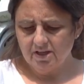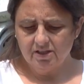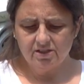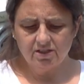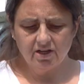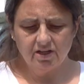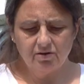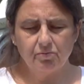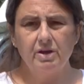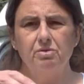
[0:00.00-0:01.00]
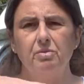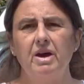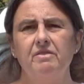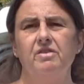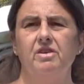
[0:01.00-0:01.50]
style it with
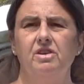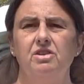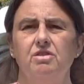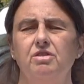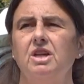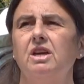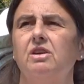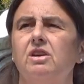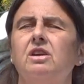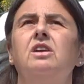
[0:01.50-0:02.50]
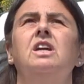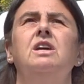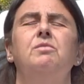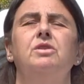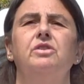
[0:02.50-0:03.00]
whatever you think
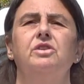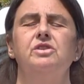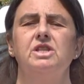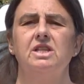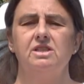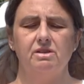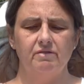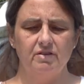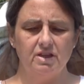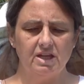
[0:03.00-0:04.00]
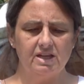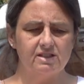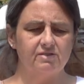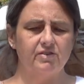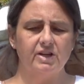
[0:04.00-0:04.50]
it would look good in. So if you think
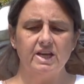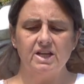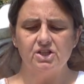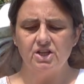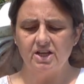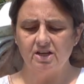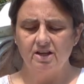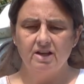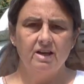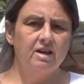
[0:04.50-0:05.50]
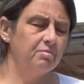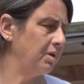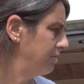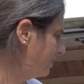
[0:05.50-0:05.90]
it's for a kitchen, maybe